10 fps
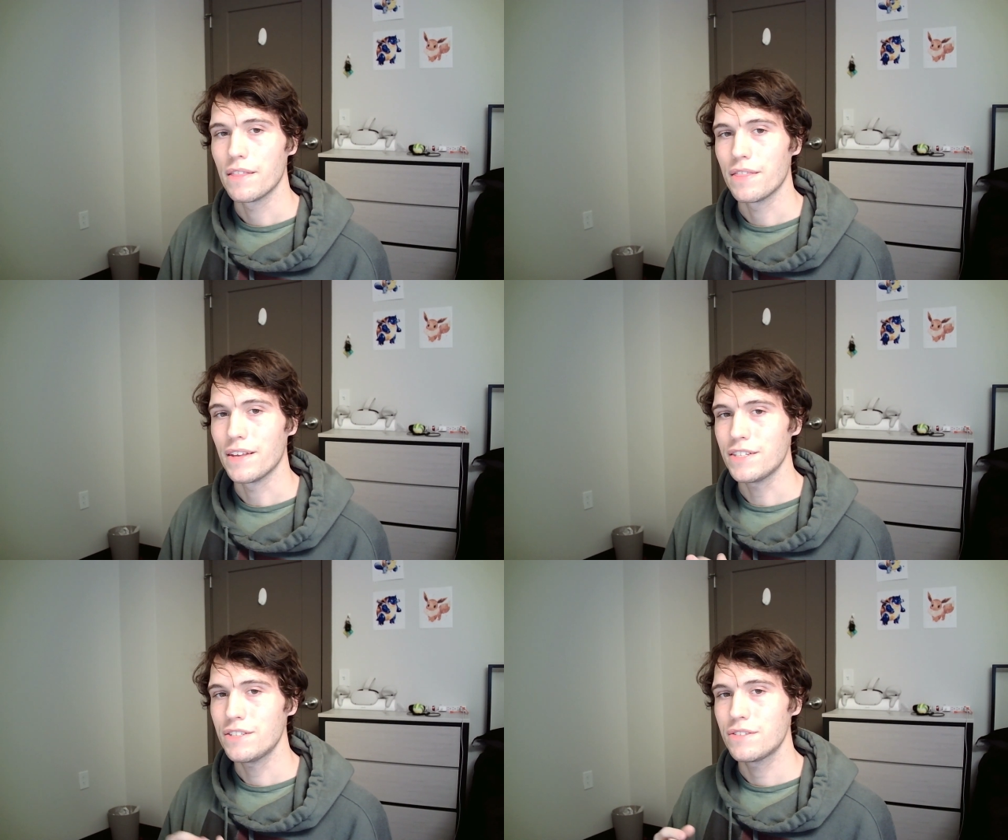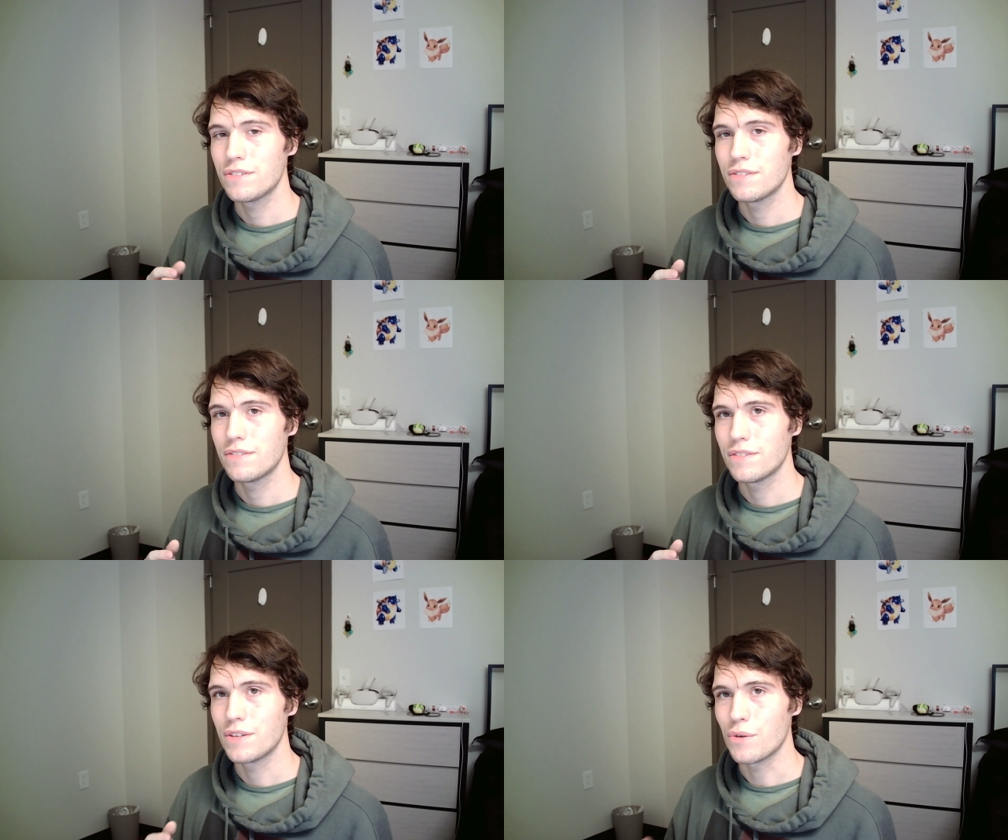they just
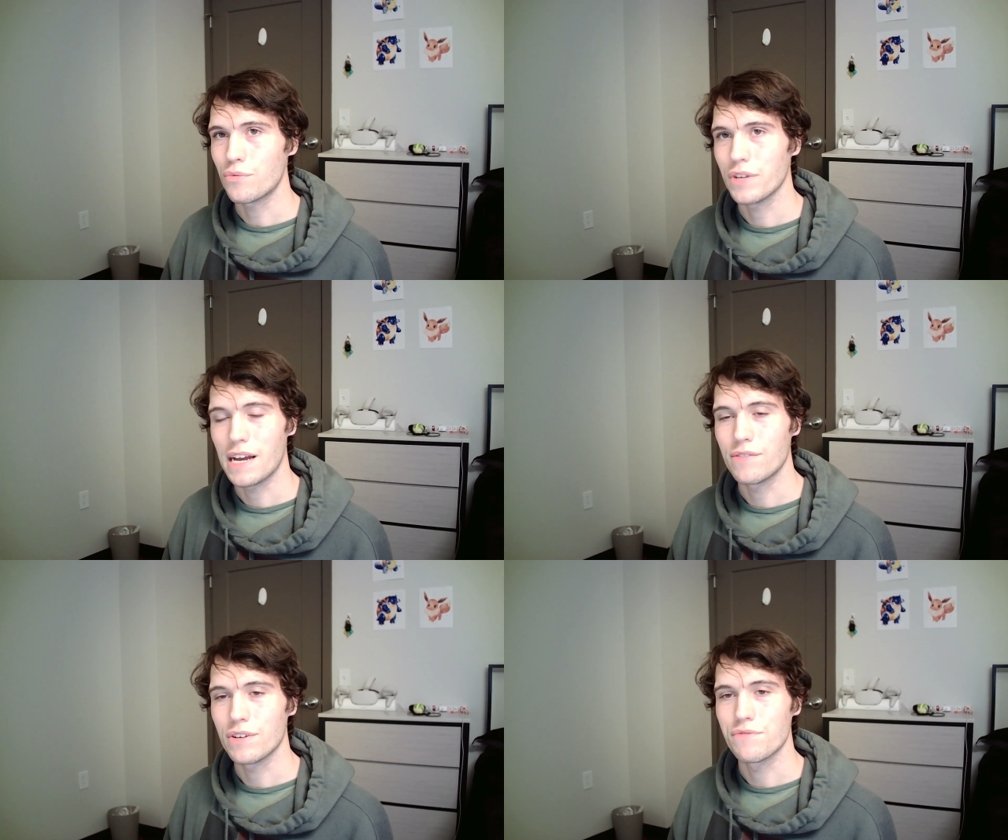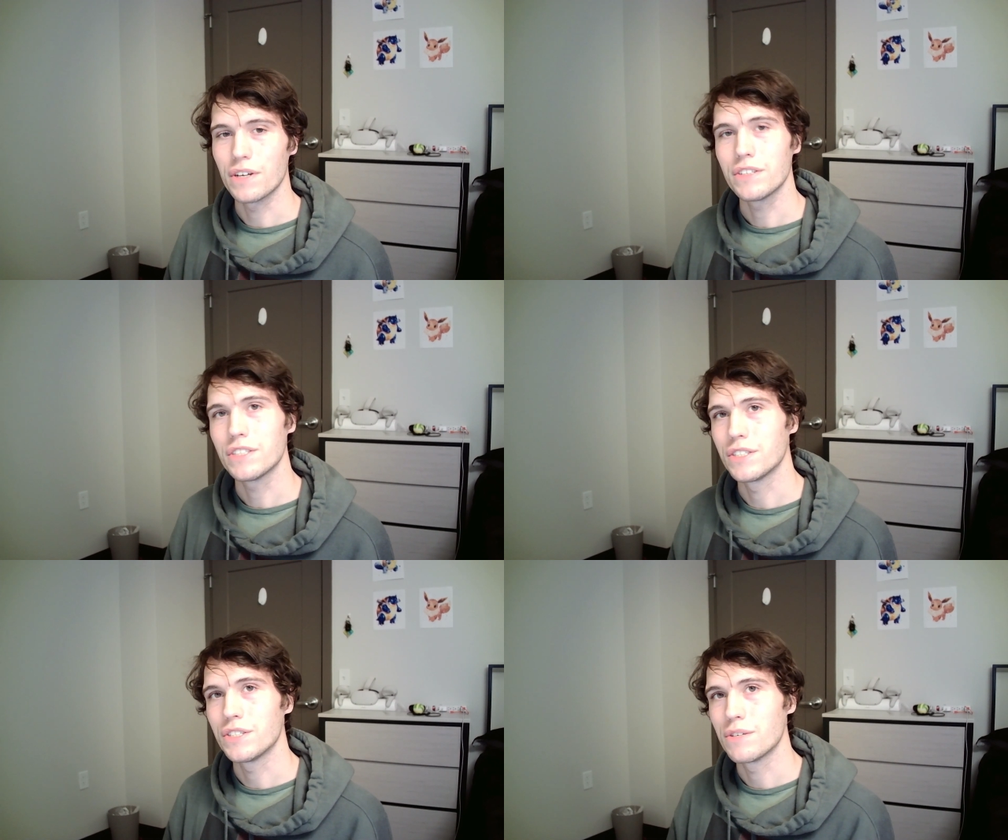don't really have any
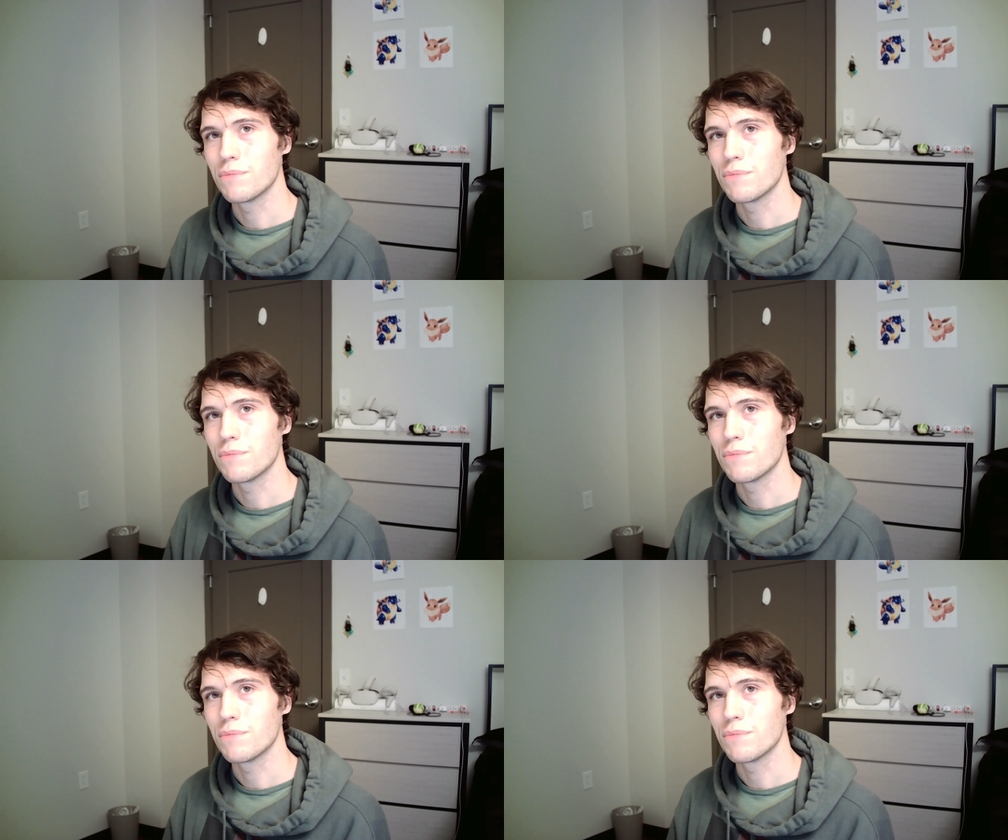function to them.